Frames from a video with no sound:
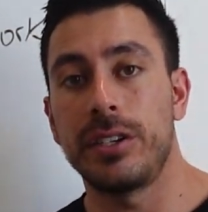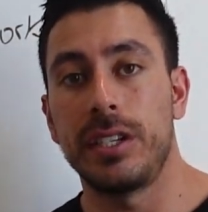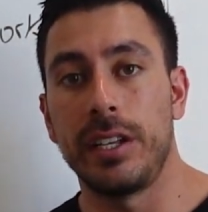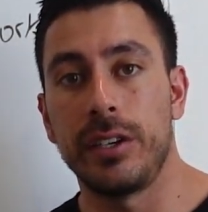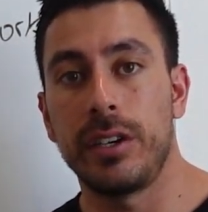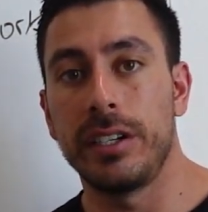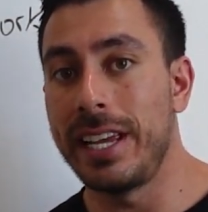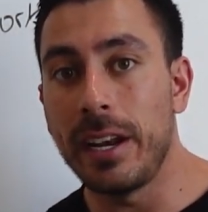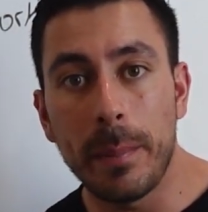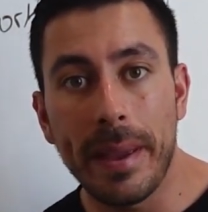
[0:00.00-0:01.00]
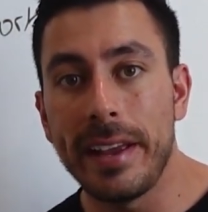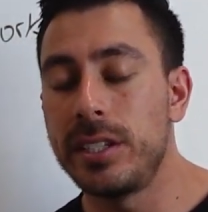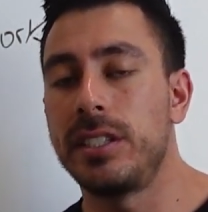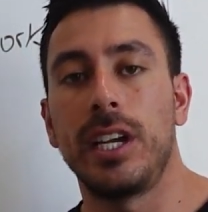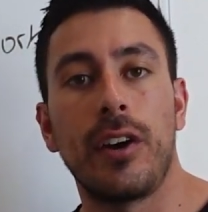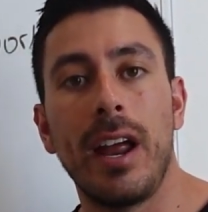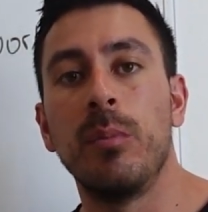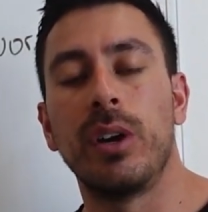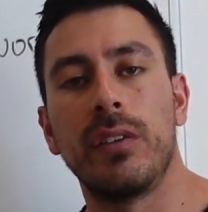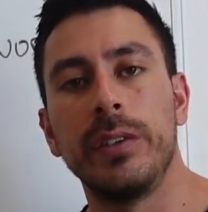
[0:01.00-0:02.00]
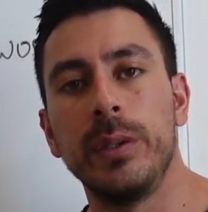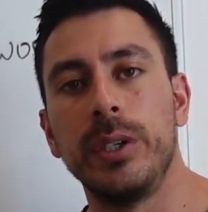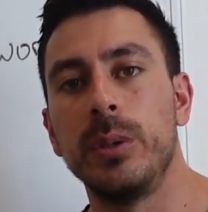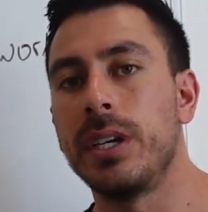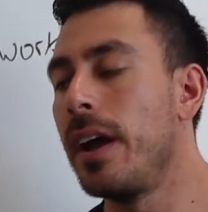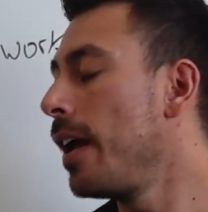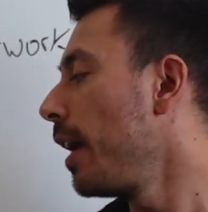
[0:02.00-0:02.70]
database, CRM, whatever you use,